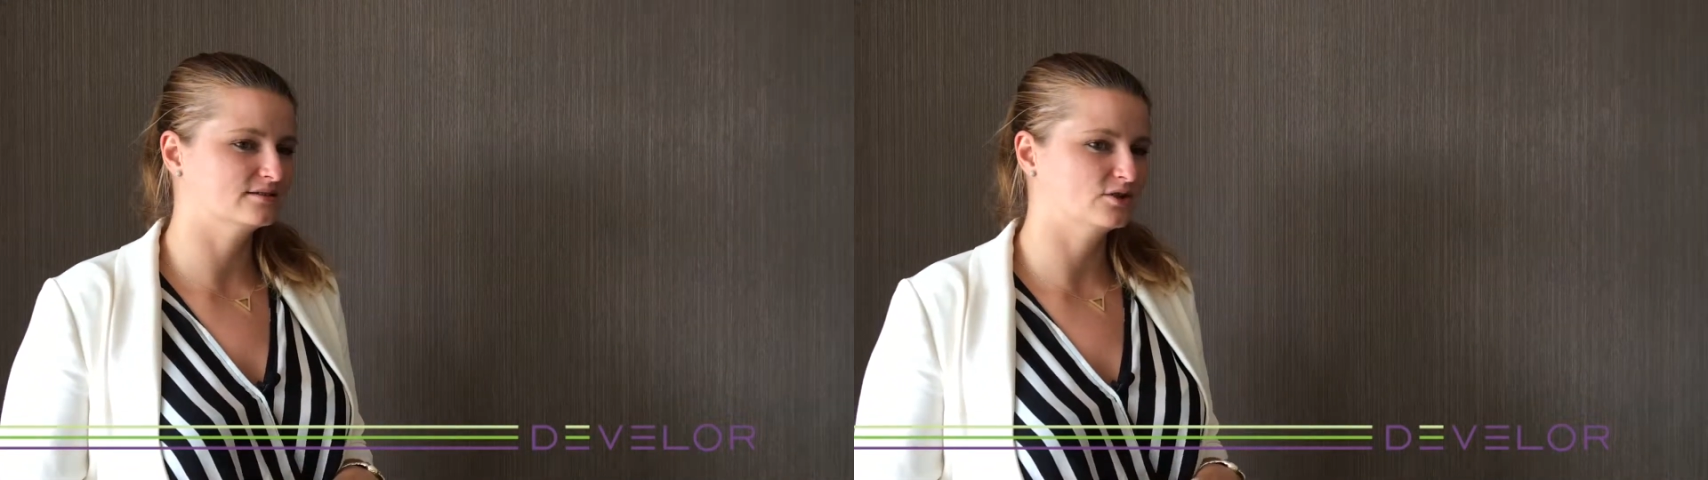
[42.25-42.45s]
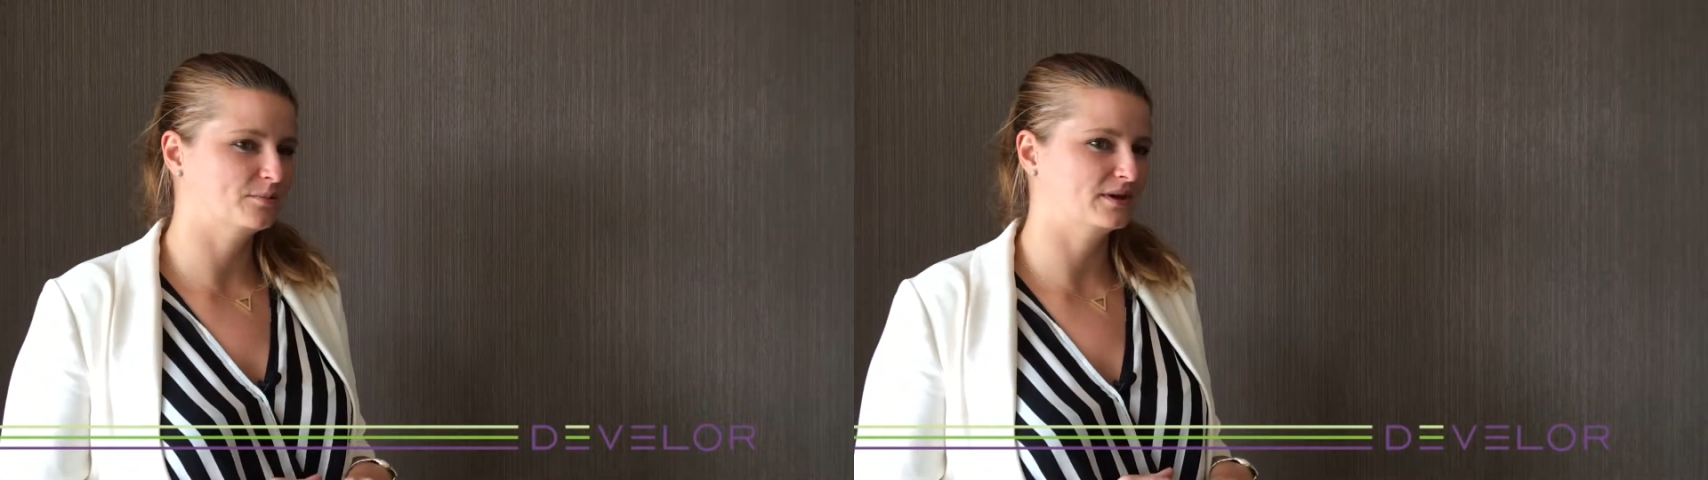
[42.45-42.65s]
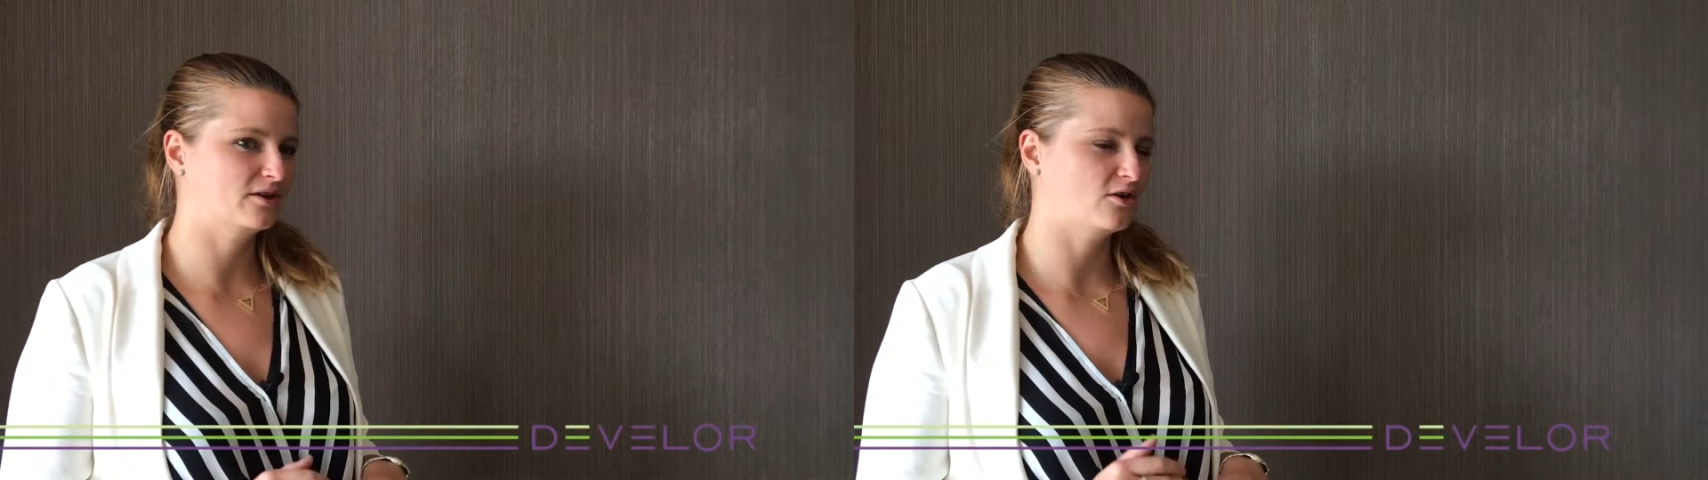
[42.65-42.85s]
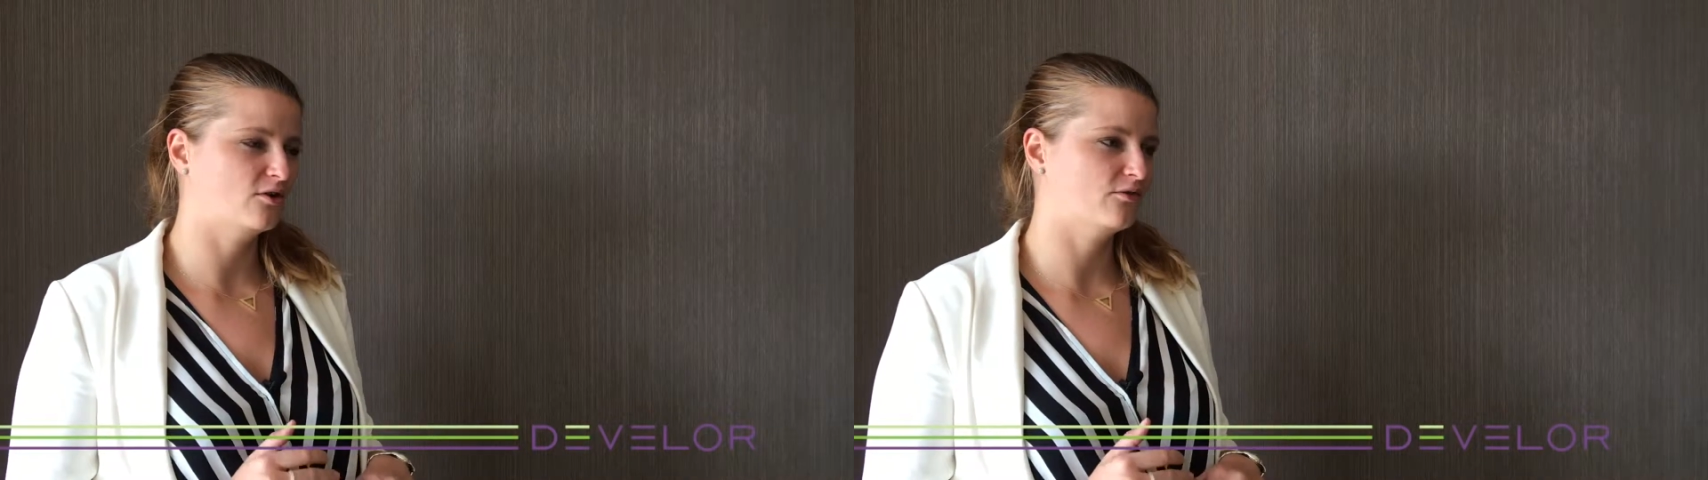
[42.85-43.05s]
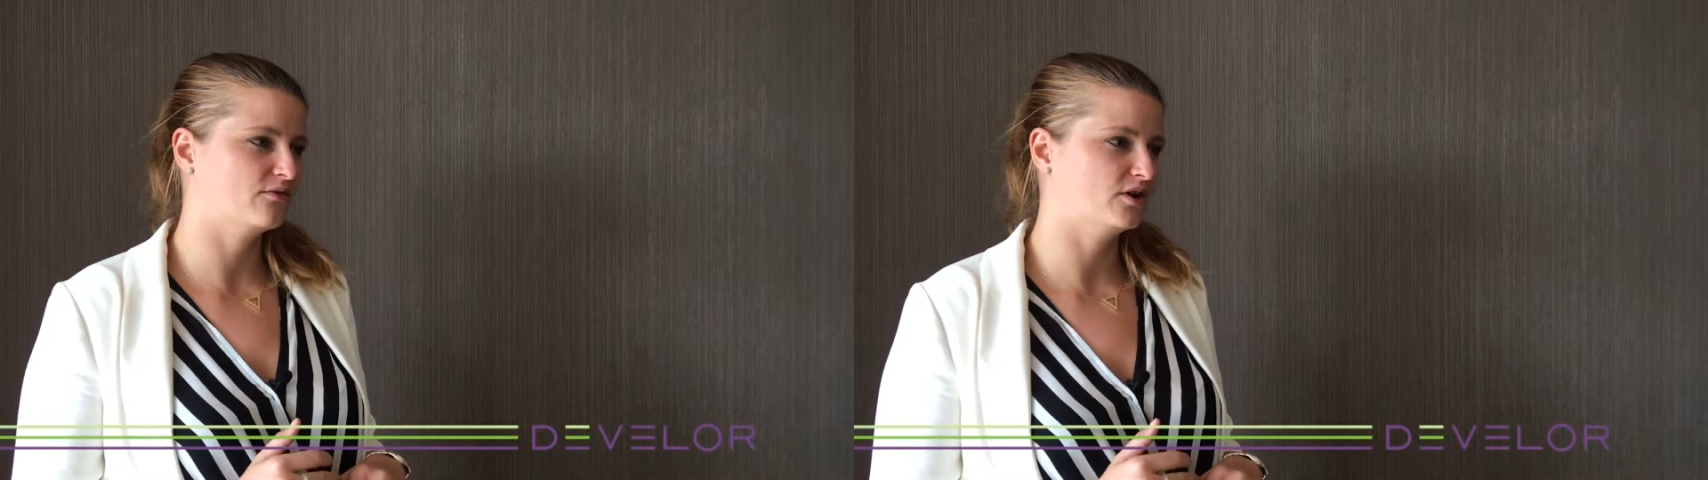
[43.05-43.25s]
topic
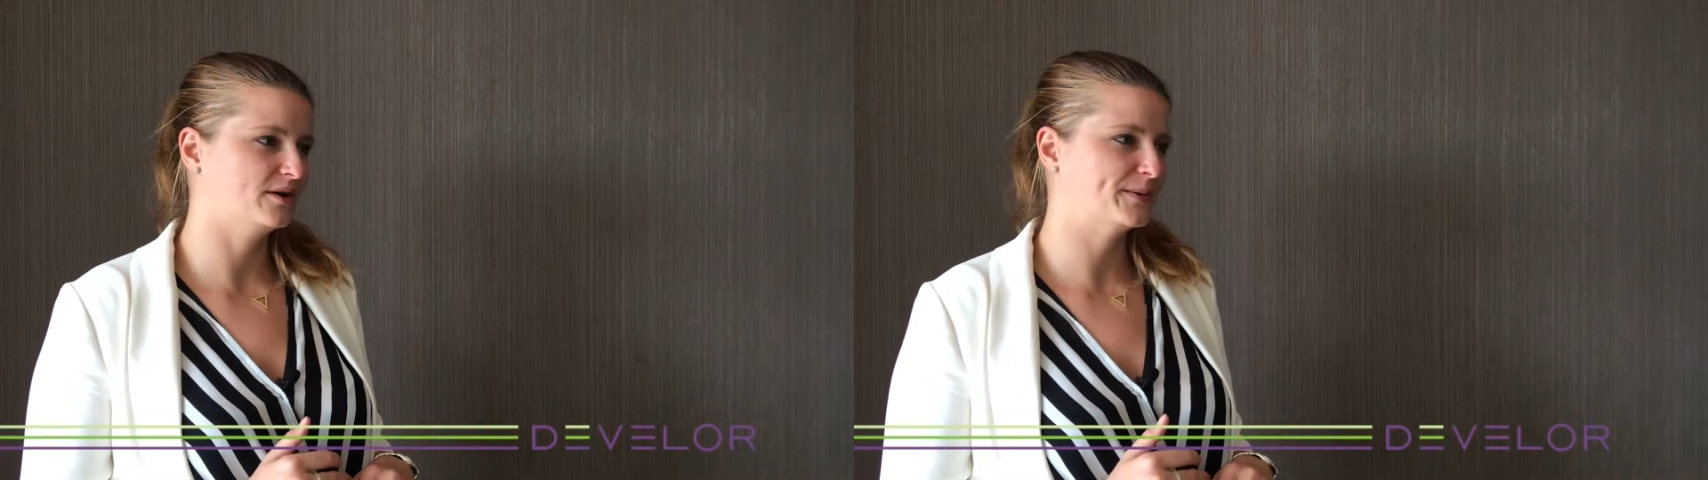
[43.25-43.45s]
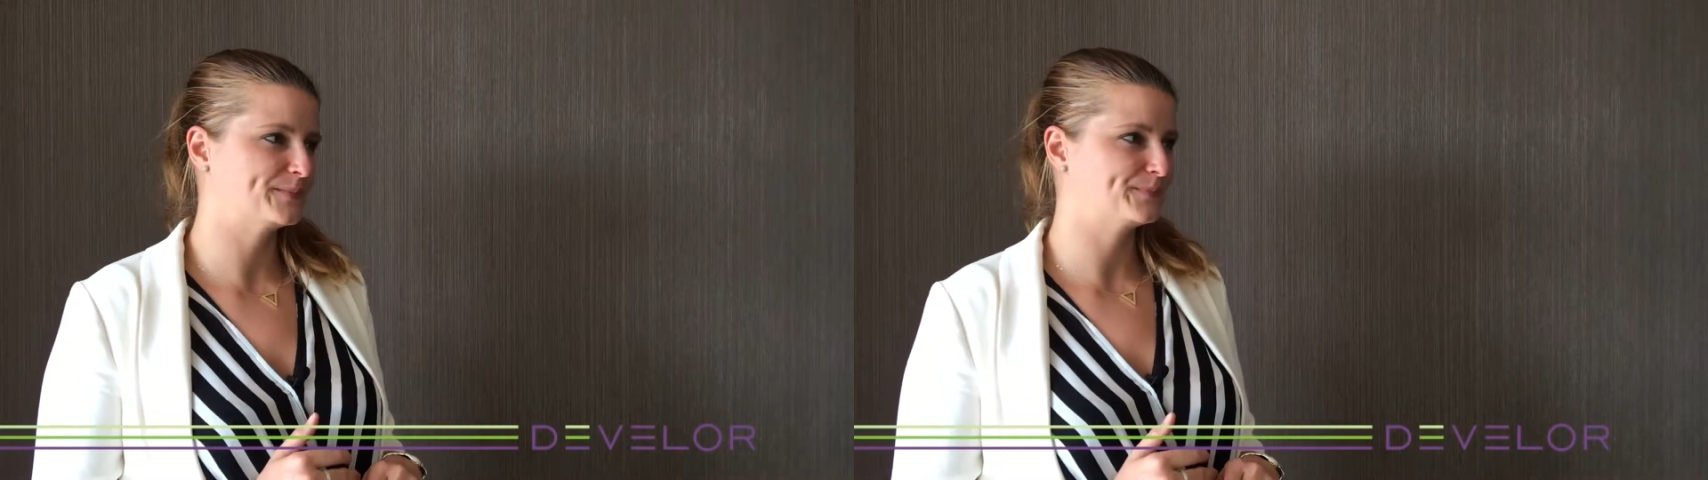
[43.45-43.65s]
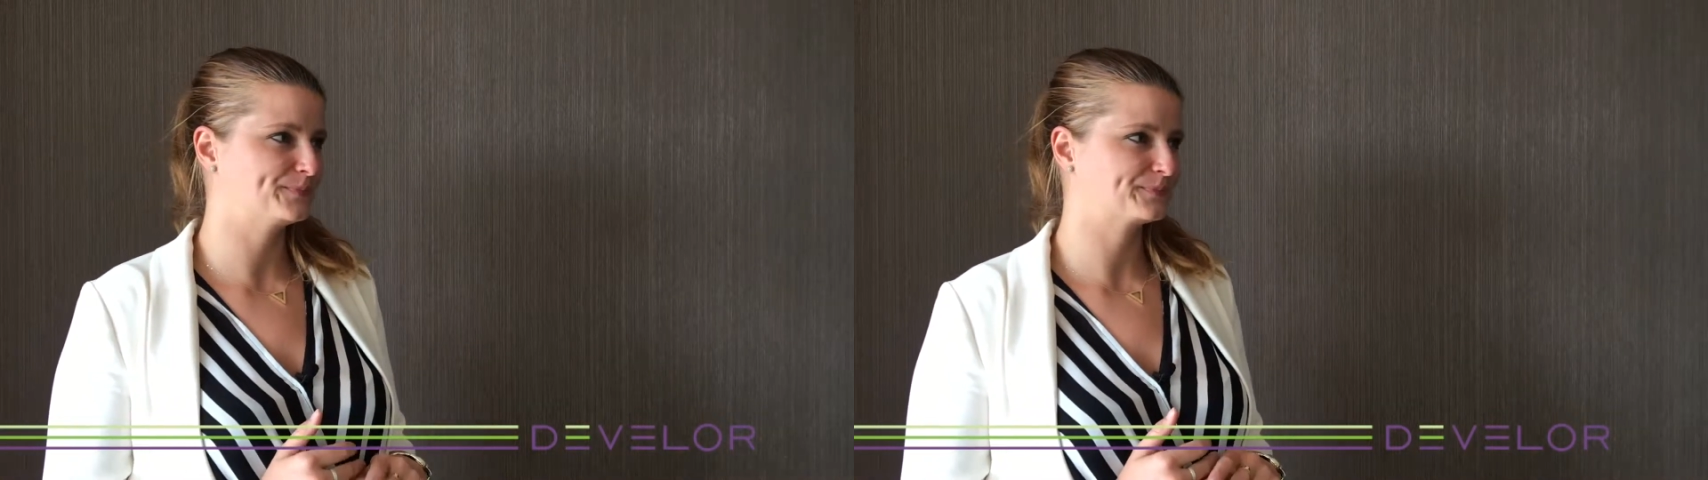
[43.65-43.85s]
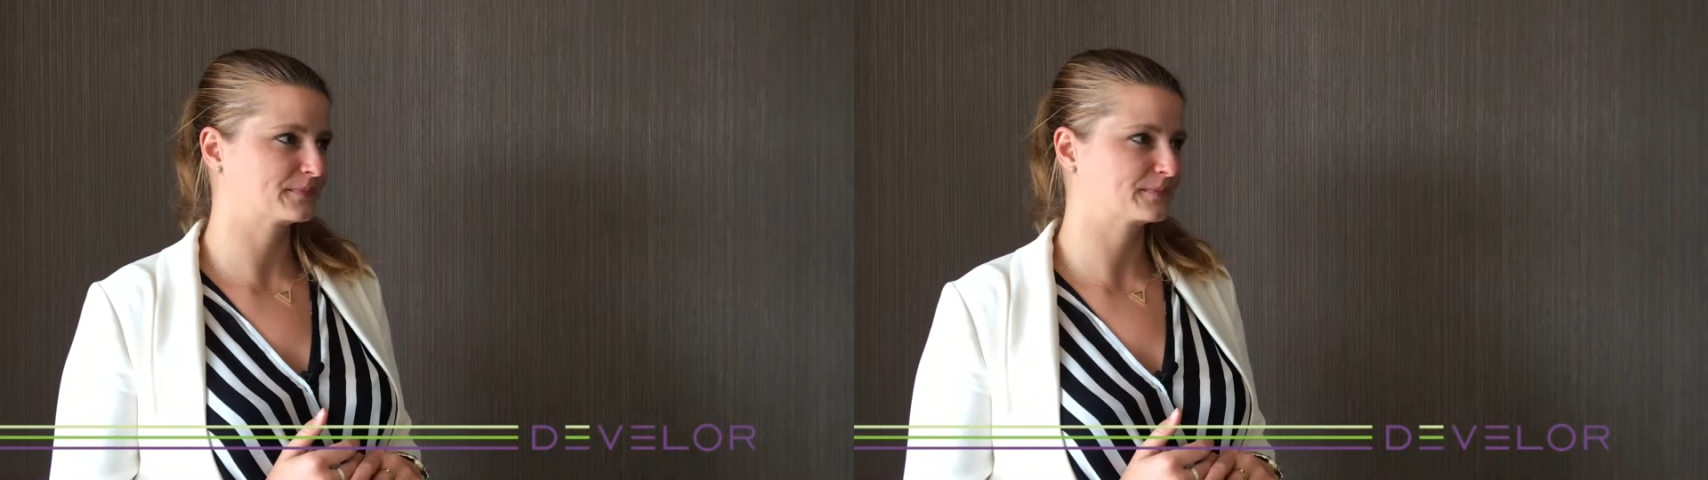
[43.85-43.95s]
of um,